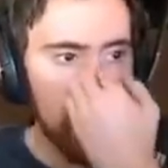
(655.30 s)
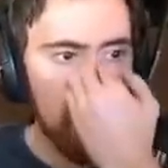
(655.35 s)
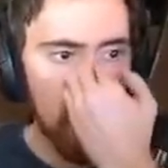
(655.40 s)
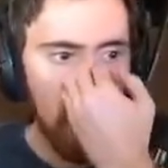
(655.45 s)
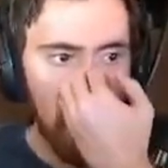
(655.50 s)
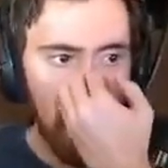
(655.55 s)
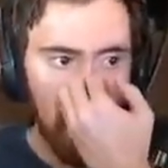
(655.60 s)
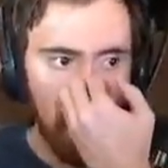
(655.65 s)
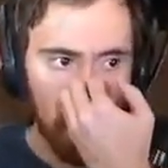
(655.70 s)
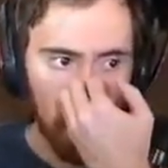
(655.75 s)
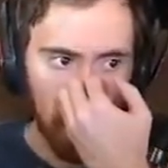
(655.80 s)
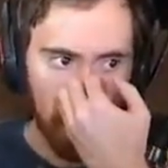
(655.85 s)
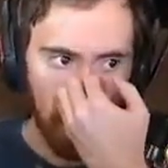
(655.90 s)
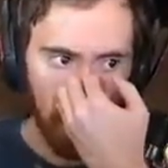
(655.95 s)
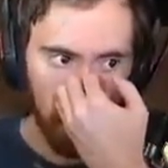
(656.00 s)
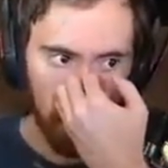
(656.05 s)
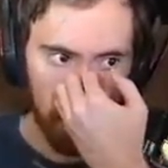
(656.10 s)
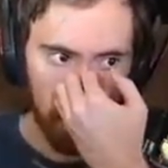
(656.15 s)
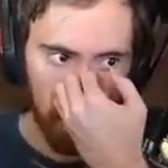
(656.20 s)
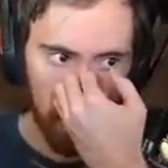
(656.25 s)
Who
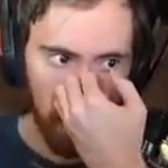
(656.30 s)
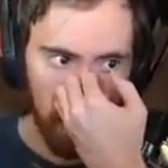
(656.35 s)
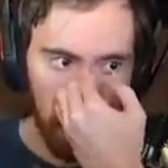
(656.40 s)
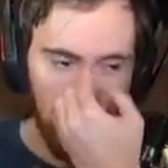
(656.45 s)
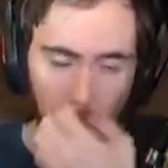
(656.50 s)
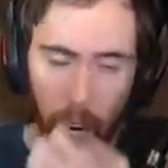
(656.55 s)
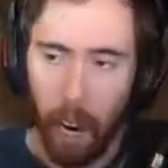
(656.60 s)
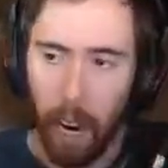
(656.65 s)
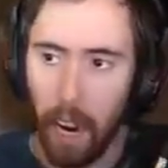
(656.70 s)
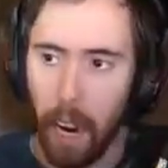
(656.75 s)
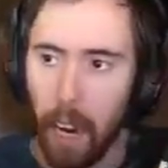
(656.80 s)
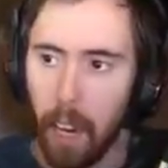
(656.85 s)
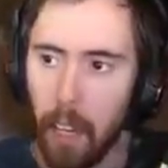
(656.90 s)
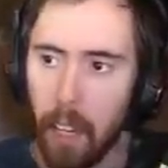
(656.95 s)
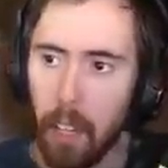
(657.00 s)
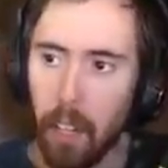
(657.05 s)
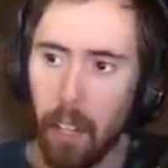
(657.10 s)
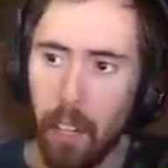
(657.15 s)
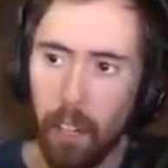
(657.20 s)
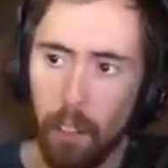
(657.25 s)
cares? Yeah,
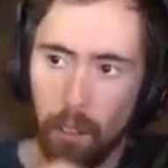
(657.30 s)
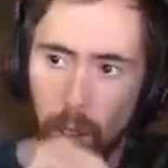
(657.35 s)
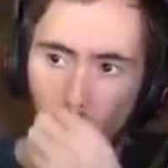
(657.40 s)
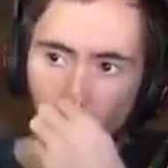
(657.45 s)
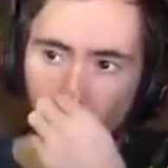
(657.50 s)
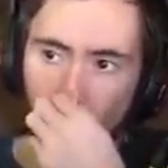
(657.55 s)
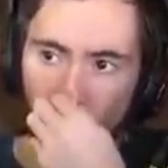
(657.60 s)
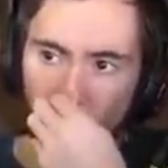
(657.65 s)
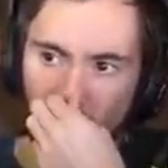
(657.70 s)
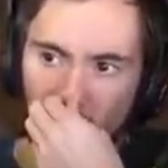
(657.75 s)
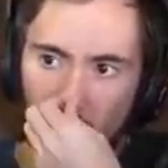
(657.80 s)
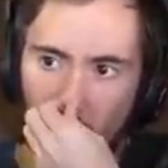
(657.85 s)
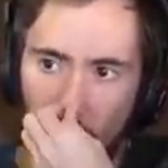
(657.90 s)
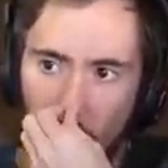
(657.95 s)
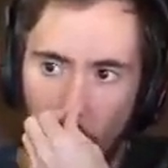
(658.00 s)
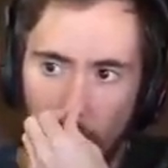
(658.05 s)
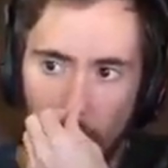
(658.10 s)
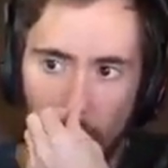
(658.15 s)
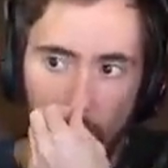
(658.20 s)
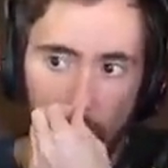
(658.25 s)
so
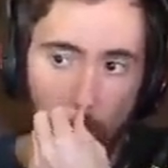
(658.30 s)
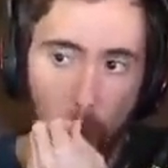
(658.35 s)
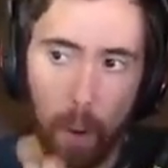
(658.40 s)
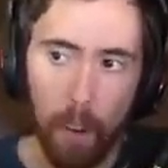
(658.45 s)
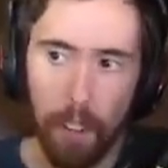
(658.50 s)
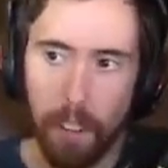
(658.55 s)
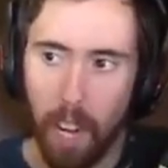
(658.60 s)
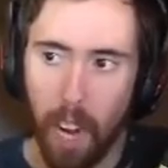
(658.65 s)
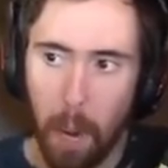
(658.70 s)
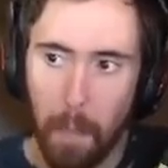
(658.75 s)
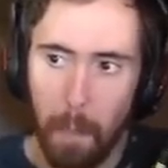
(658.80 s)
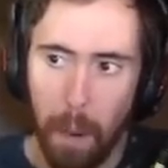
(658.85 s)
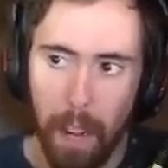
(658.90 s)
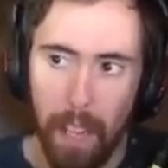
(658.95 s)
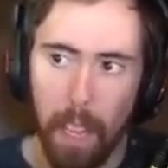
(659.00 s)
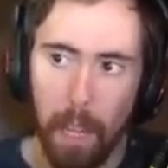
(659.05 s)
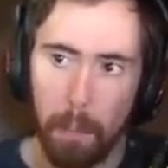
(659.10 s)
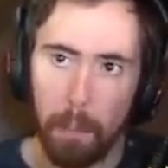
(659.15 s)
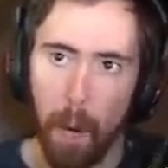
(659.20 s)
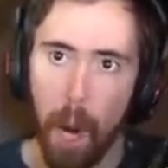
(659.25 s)
I'm sorry that I
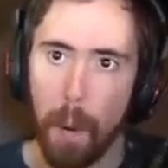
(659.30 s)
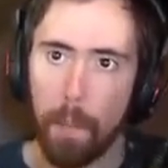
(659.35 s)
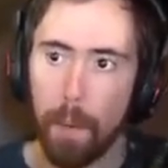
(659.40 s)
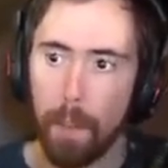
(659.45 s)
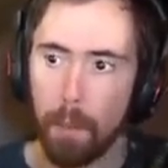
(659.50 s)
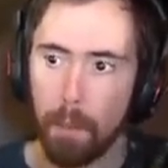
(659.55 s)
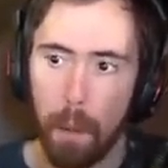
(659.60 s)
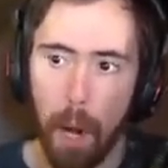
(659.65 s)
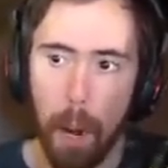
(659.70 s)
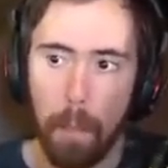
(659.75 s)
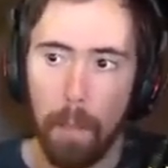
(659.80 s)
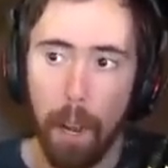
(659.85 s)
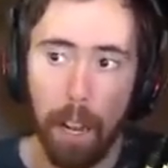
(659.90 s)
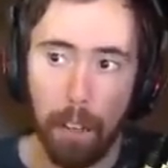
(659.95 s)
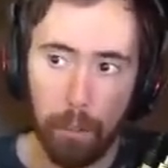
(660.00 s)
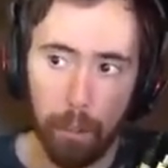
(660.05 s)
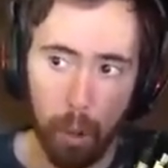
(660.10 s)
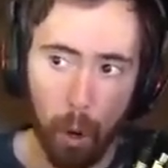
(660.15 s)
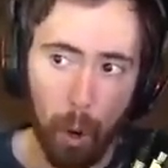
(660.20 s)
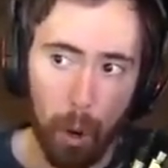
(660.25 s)
made the promise, but I'm
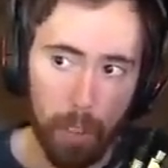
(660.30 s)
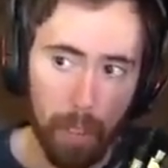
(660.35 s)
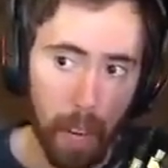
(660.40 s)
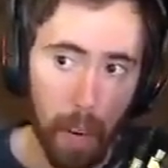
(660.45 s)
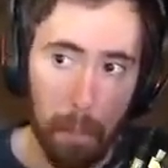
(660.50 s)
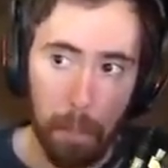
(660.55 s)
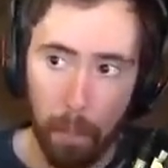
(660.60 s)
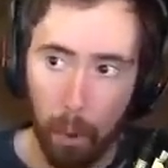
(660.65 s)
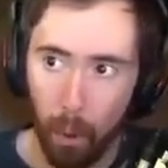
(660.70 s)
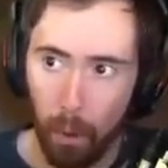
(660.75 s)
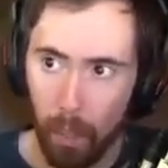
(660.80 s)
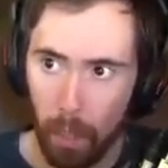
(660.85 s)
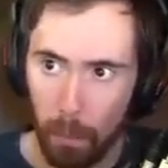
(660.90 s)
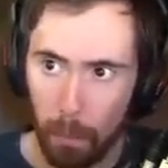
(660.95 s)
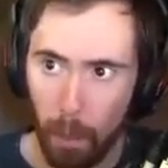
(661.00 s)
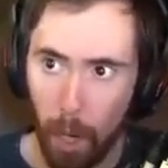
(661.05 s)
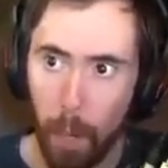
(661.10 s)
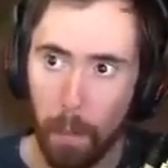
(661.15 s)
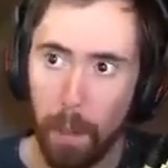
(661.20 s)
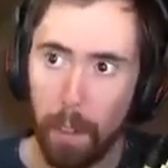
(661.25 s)
not sorry that I broke the
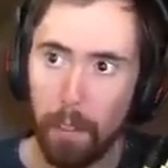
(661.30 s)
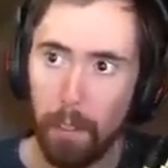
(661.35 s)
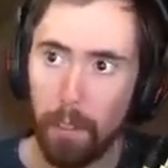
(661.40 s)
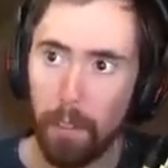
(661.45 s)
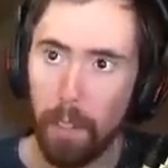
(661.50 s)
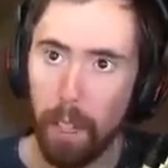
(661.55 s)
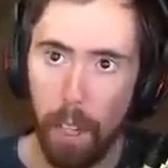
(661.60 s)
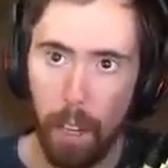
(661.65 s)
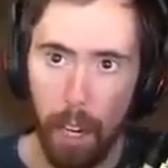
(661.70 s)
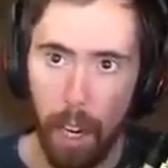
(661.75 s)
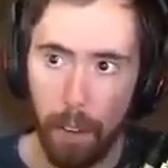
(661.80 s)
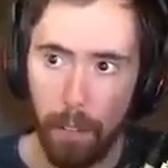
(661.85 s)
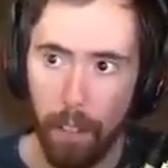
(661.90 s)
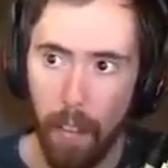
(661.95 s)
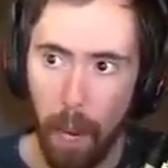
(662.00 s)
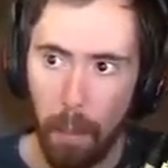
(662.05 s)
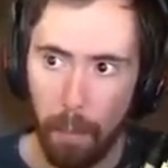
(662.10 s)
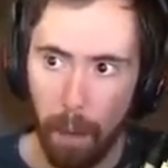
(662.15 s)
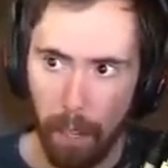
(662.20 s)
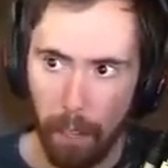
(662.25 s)
promise, if
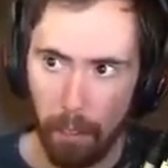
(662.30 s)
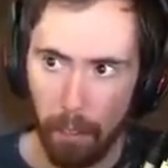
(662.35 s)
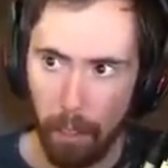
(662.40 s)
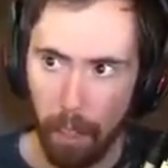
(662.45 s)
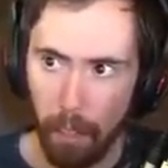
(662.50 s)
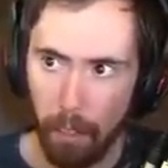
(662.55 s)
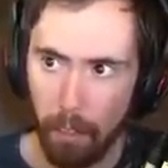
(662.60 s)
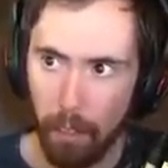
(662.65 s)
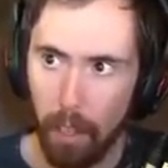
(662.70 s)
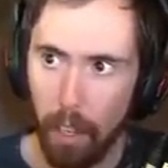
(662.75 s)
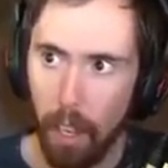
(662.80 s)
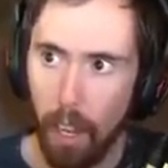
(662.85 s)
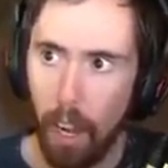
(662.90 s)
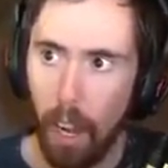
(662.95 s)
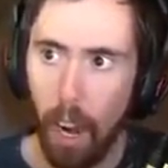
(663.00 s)
that makes sense.